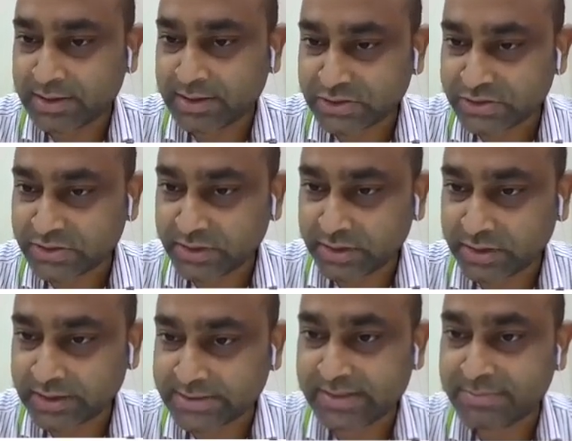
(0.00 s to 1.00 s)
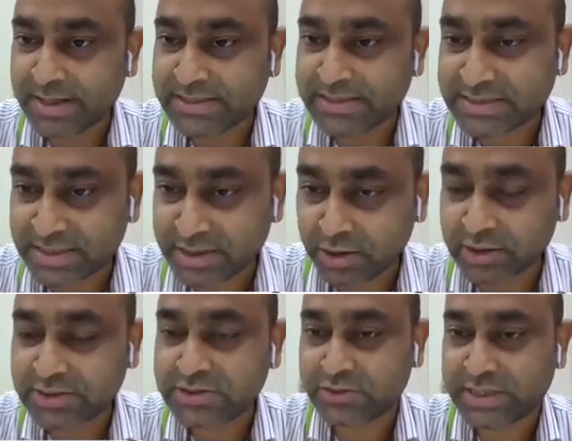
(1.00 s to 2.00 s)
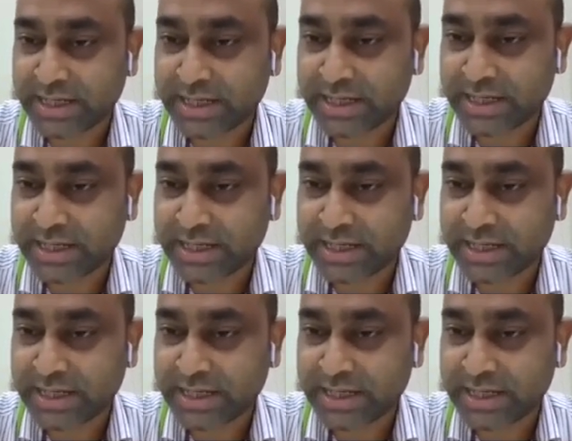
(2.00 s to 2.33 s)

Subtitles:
So as I mentioned also that